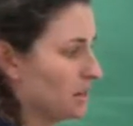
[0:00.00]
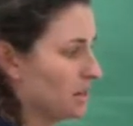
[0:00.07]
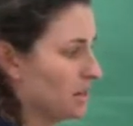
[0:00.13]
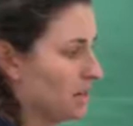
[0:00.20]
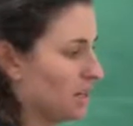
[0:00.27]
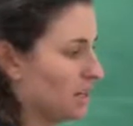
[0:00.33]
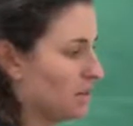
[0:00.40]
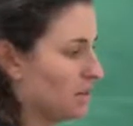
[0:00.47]

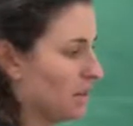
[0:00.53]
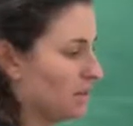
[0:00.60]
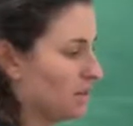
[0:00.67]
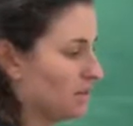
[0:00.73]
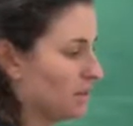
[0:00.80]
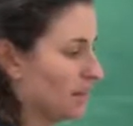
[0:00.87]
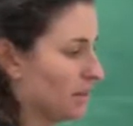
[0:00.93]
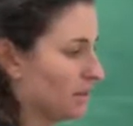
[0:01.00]
any way you'd
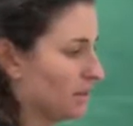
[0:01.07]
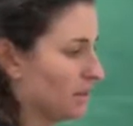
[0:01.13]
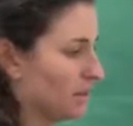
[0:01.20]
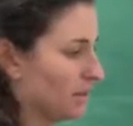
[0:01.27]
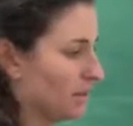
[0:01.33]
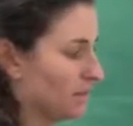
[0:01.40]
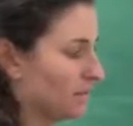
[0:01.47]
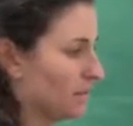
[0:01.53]
like really.
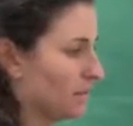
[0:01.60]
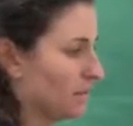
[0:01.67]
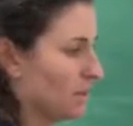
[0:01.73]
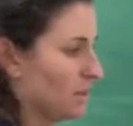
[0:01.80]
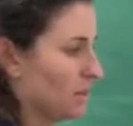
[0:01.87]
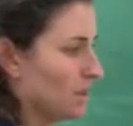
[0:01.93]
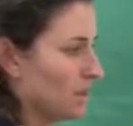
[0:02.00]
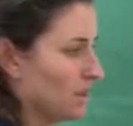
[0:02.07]

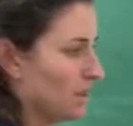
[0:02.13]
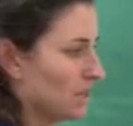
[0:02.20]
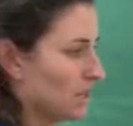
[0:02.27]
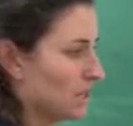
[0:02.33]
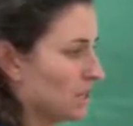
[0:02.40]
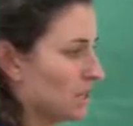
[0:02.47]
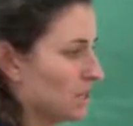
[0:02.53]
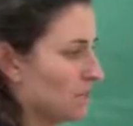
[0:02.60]
As
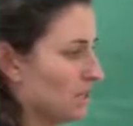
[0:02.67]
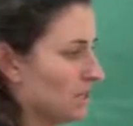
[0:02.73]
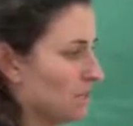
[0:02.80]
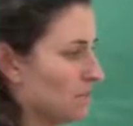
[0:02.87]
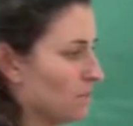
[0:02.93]
long as you keep